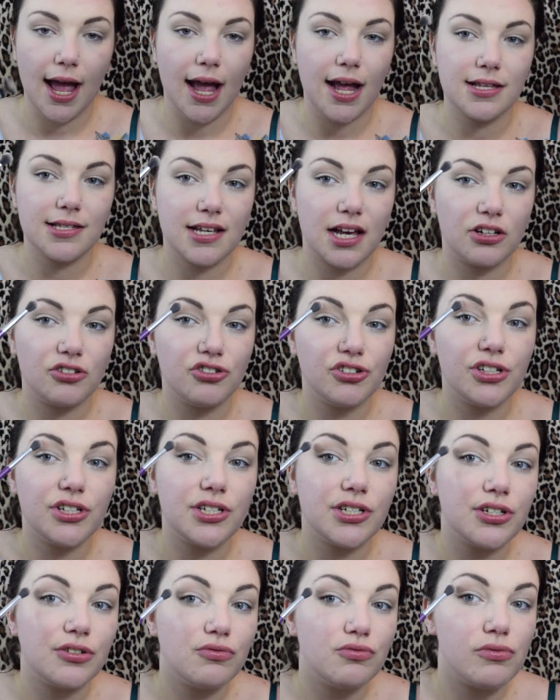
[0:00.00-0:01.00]
it's actually
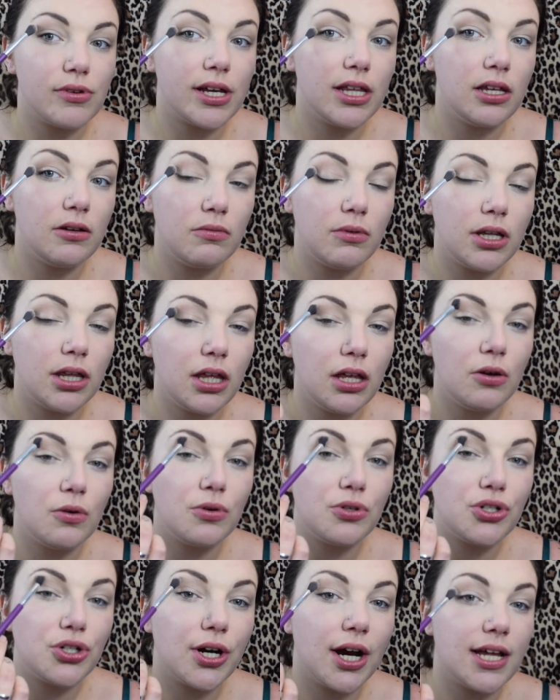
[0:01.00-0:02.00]
just a really, really
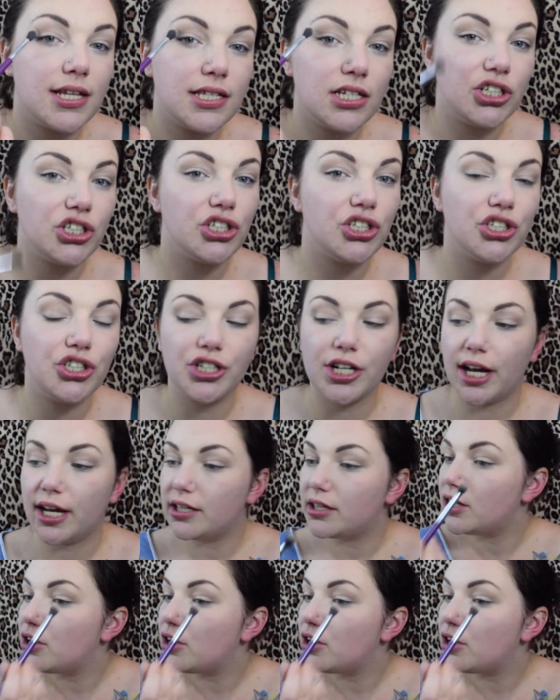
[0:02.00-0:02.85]
good transition shade